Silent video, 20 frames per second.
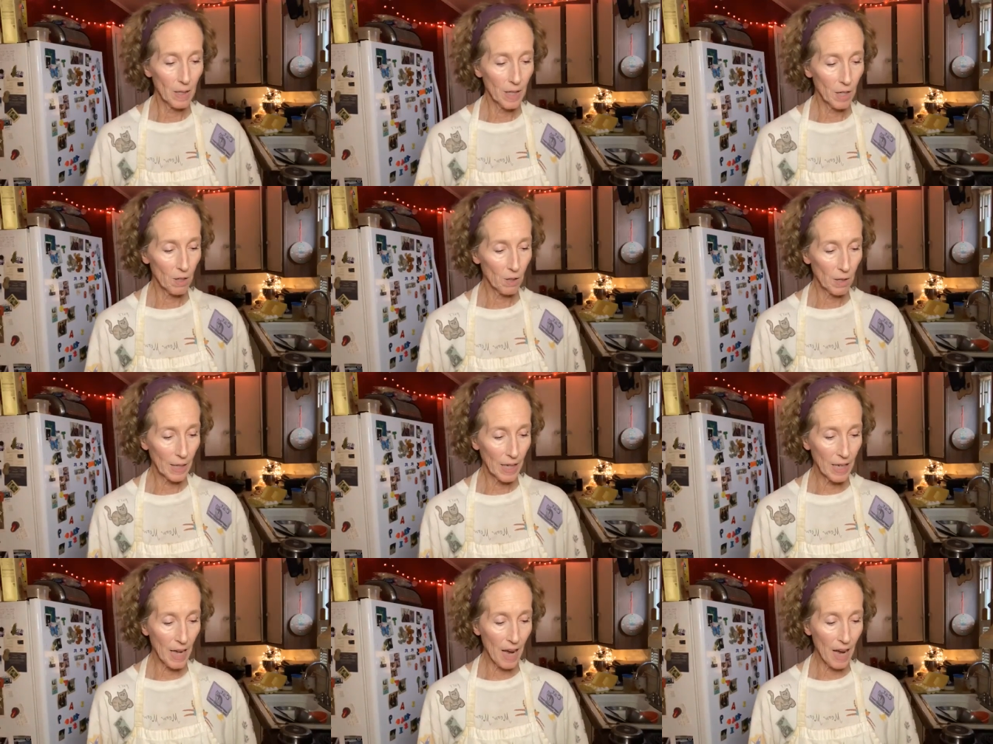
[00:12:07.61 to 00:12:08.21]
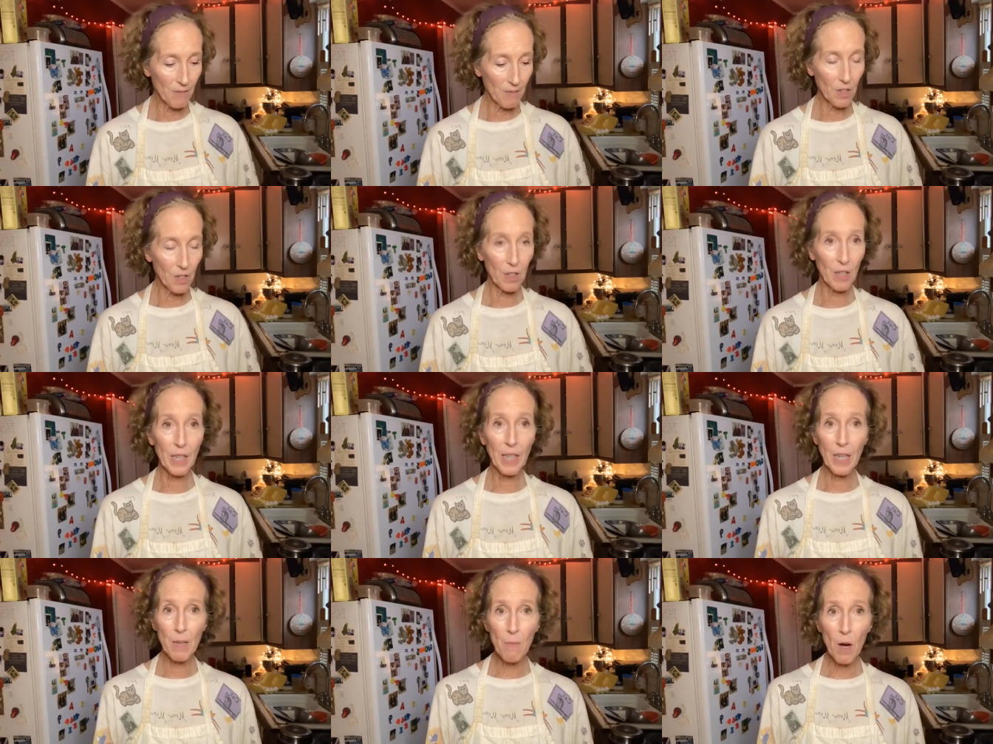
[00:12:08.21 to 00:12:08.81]
Literally
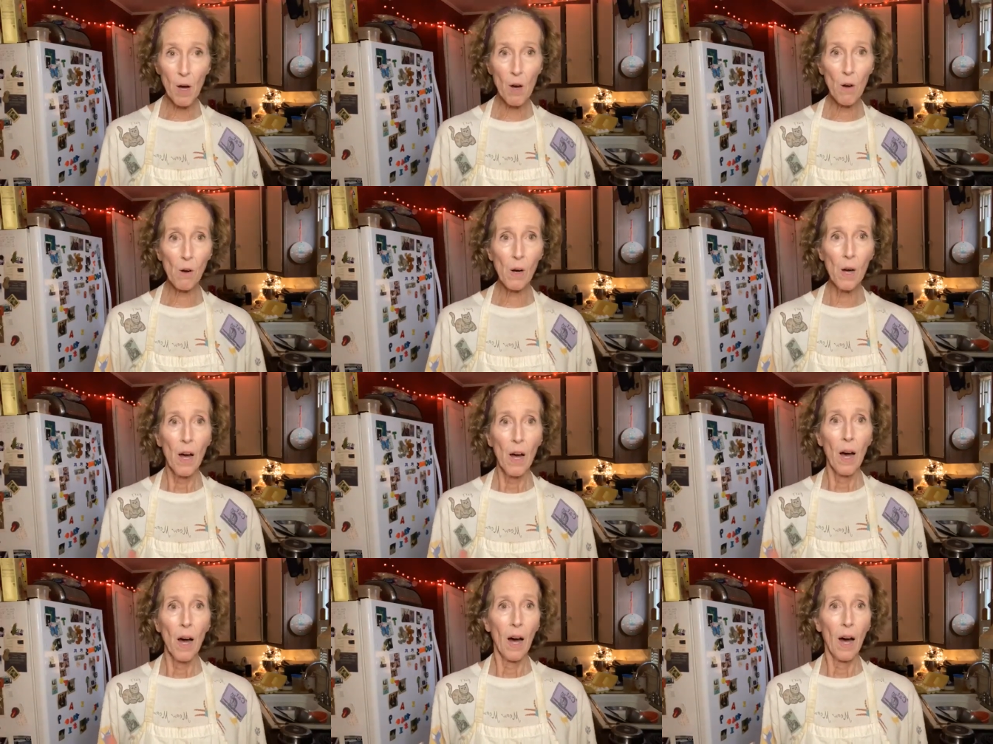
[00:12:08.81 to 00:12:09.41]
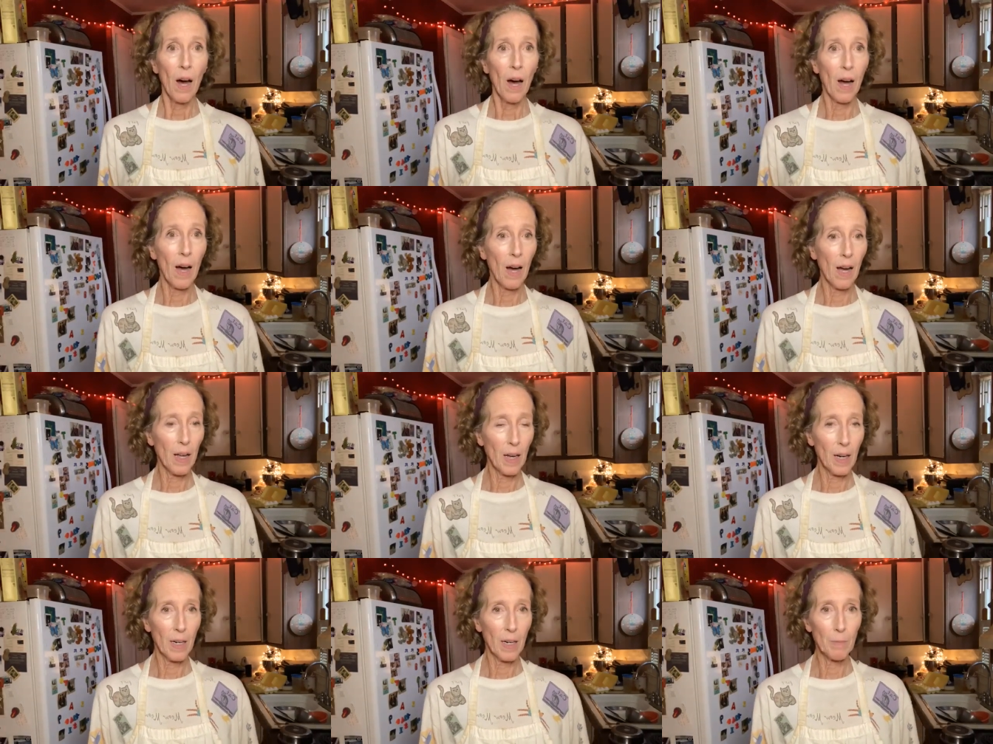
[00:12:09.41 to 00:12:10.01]
after chemo,
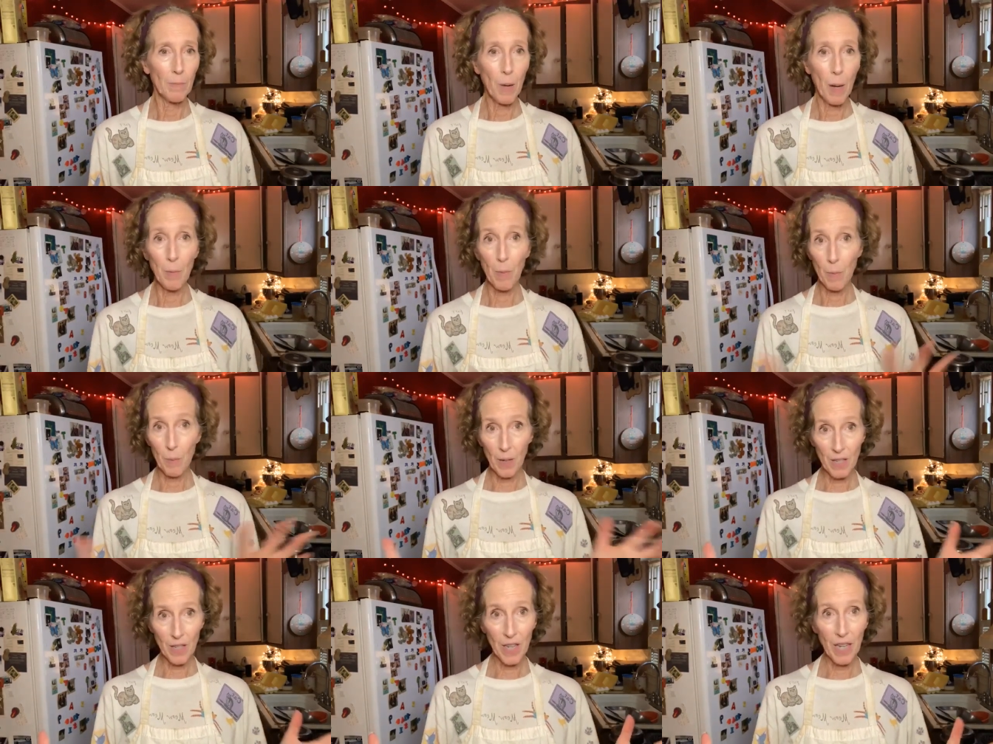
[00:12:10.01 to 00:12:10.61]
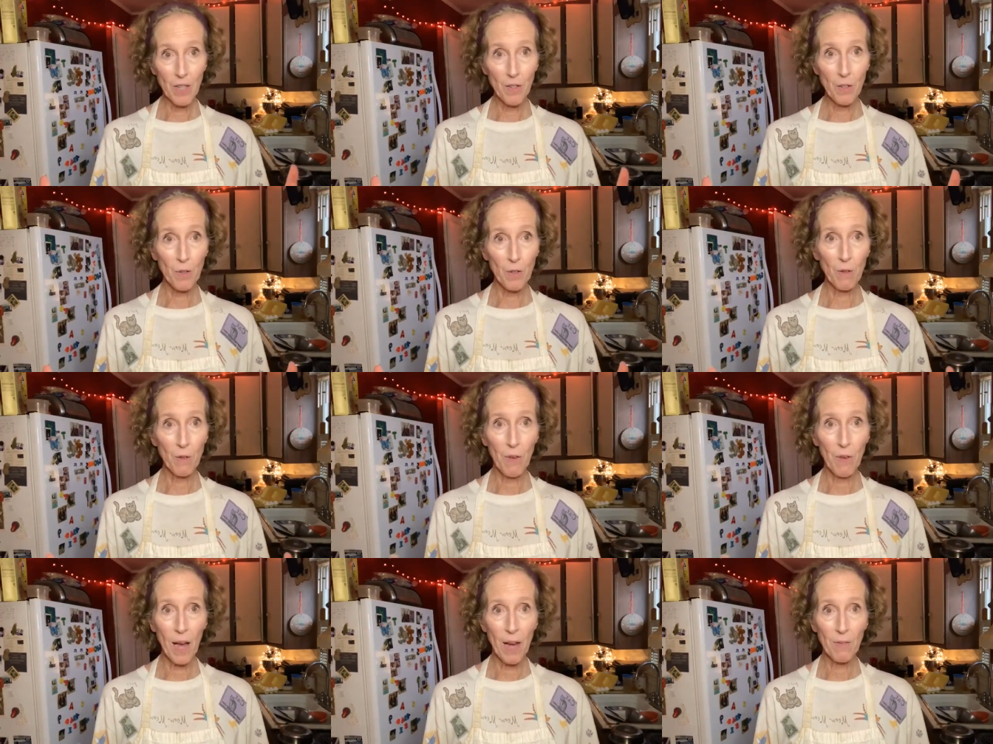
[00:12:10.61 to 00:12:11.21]
I'm a breast cancer
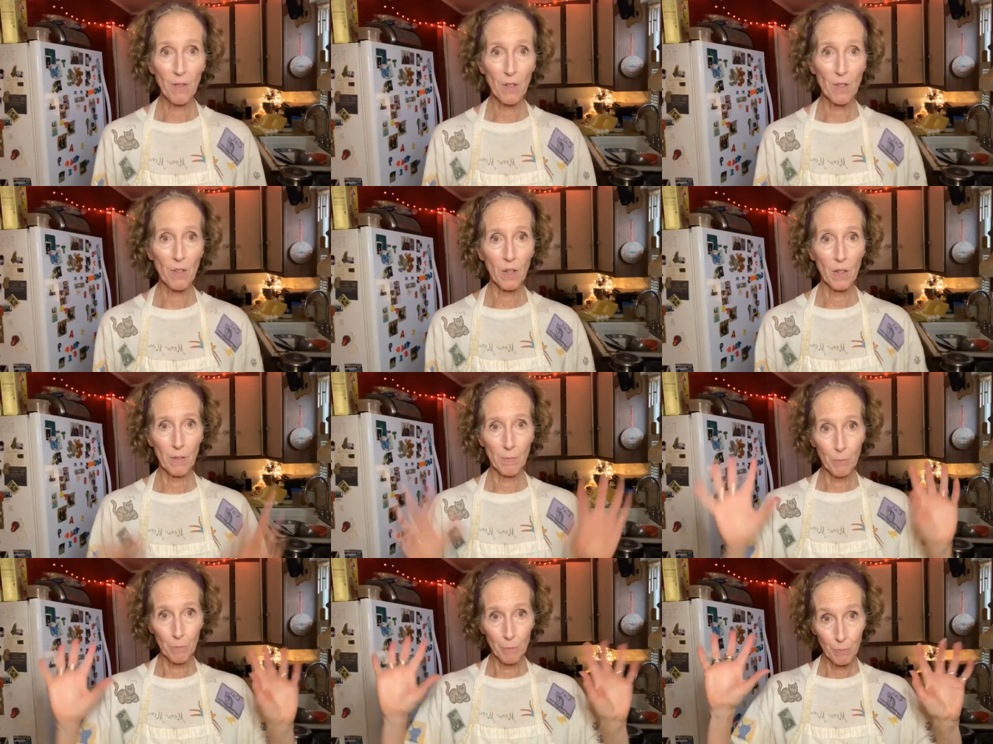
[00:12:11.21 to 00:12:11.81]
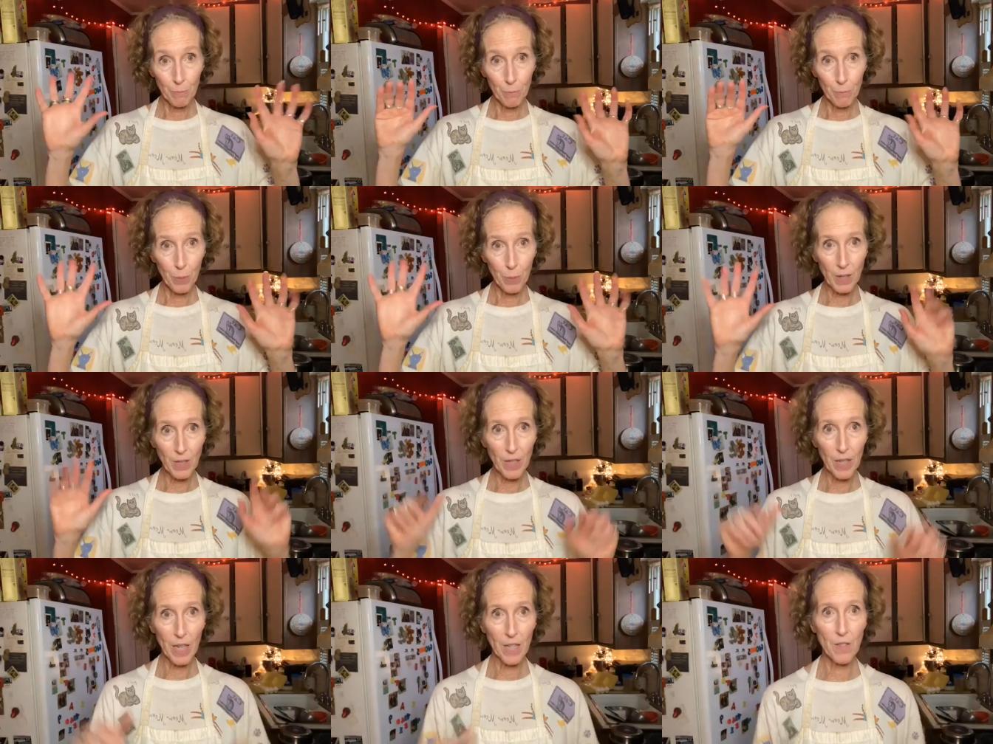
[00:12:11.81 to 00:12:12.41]
survivor, so
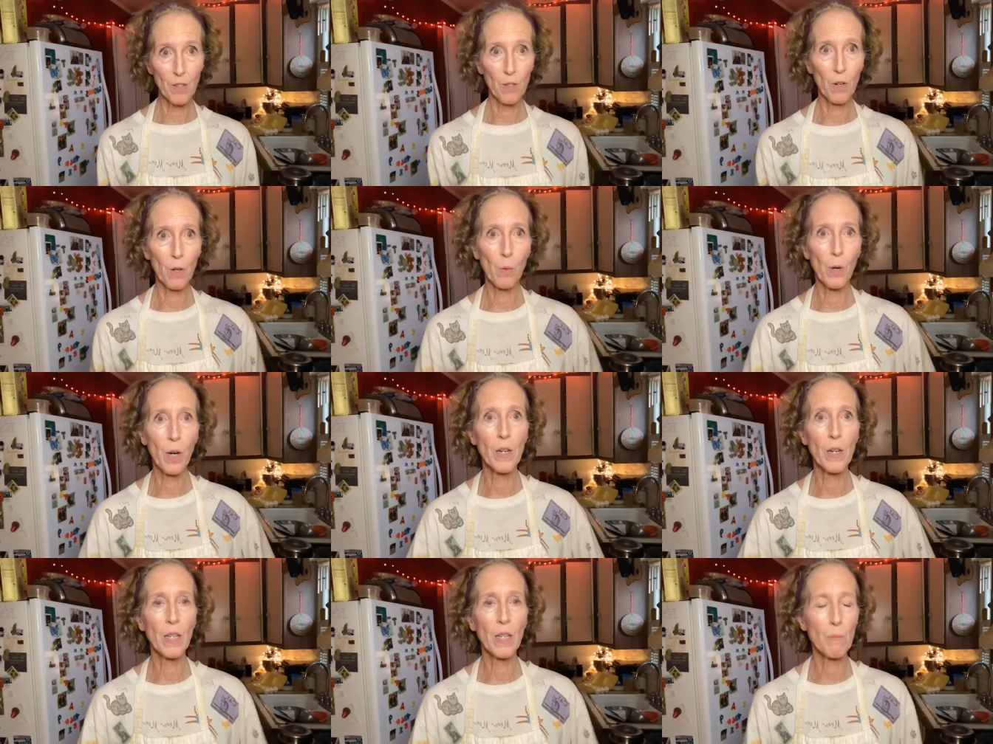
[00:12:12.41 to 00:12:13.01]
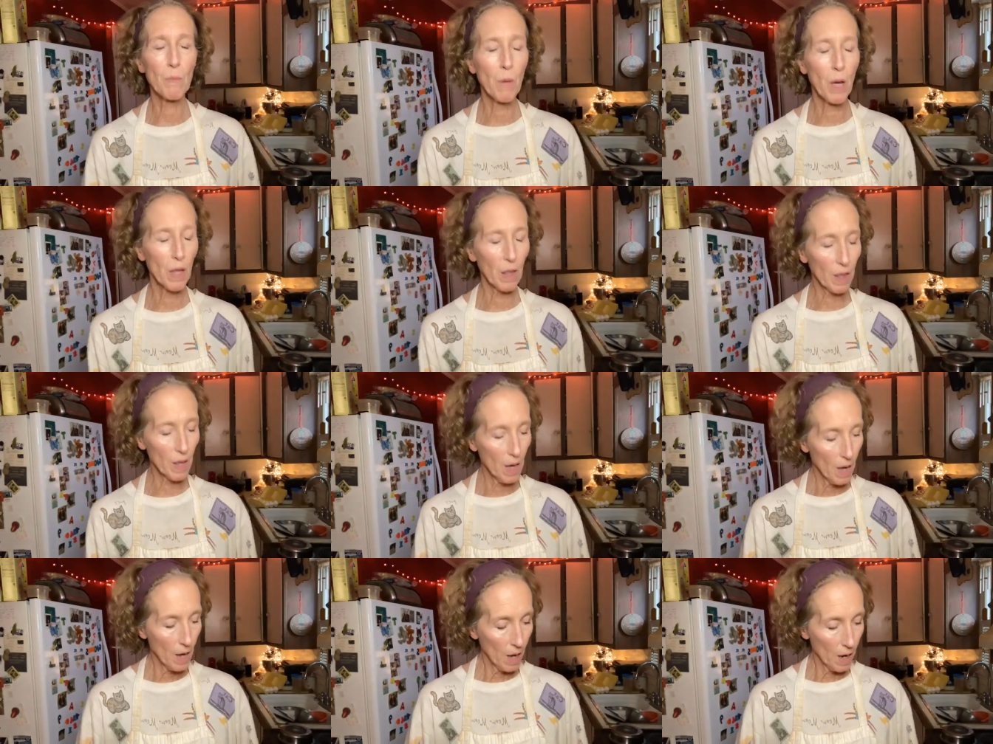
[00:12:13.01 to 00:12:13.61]
Breast Cancer Awareness
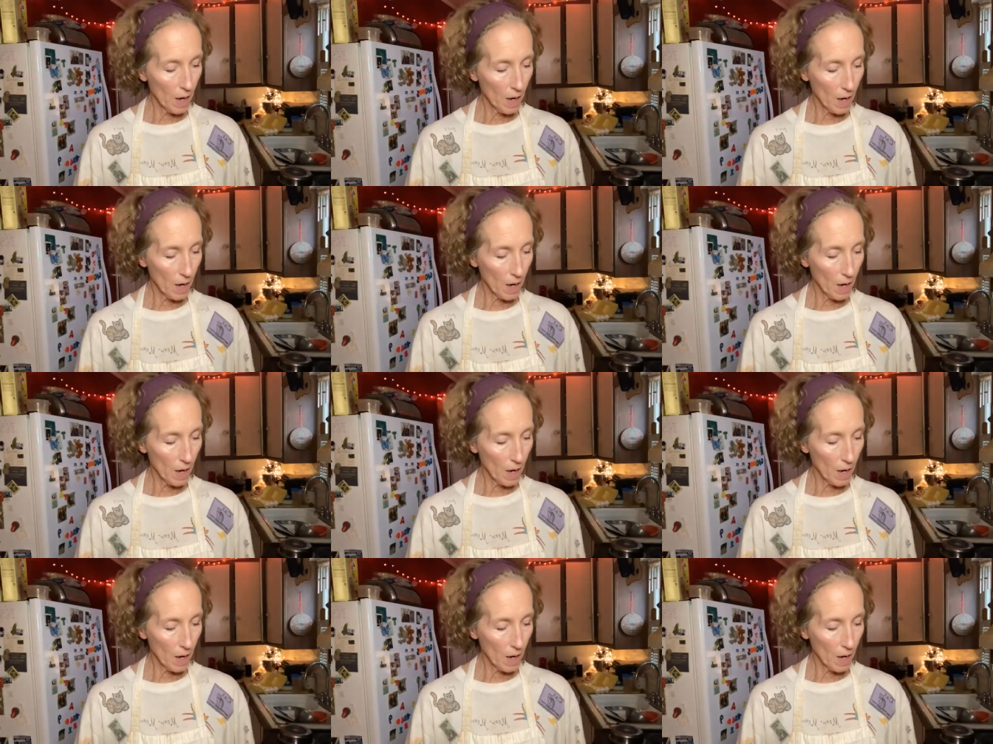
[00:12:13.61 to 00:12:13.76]
Month.